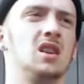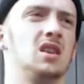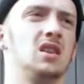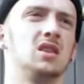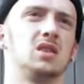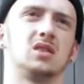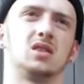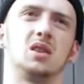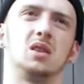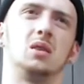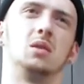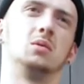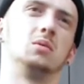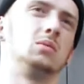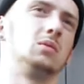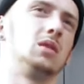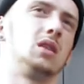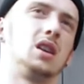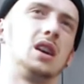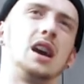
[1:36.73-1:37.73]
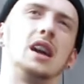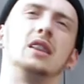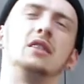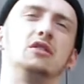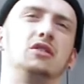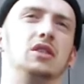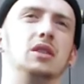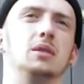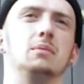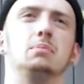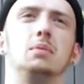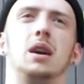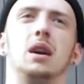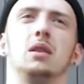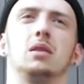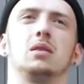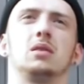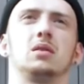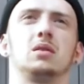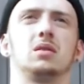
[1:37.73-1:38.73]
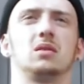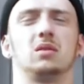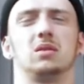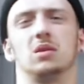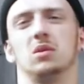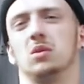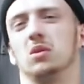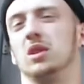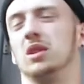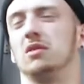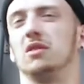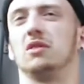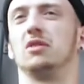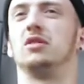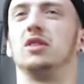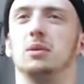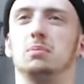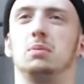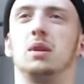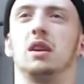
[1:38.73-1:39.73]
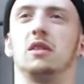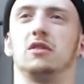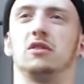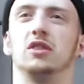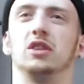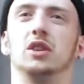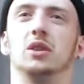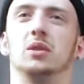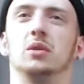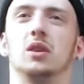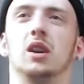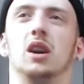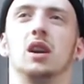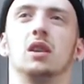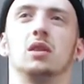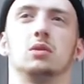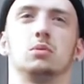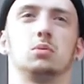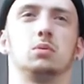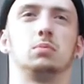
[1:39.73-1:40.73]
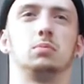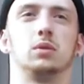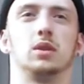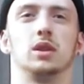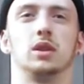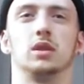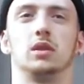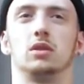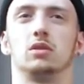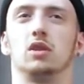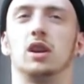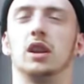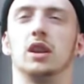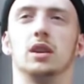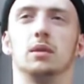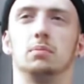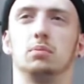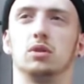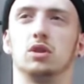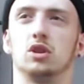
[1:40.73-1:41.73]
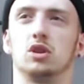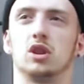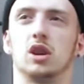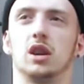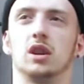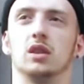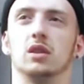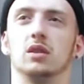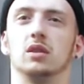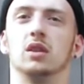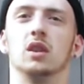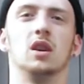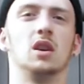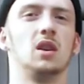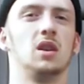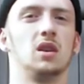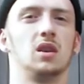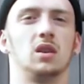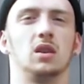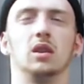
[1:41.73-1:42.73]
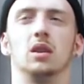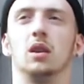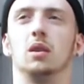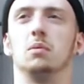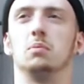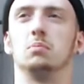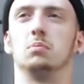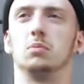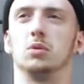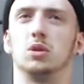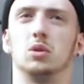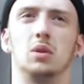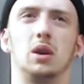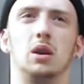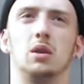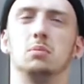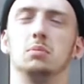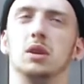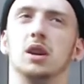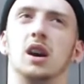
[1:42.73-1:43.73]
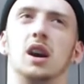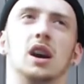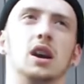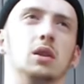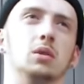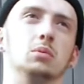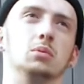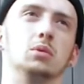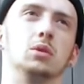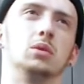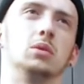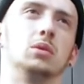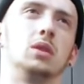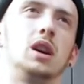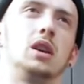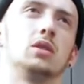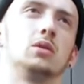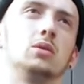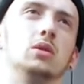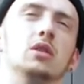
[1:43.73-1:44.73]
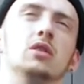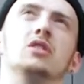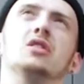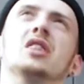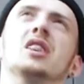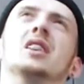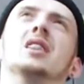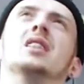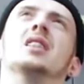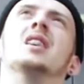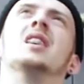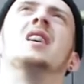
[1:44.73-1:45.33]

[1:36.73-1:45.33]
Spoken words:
So like, any feedback, or even feedback for you guys, would be greatly appreciated. You know, you help me, I help you, that sort of thing.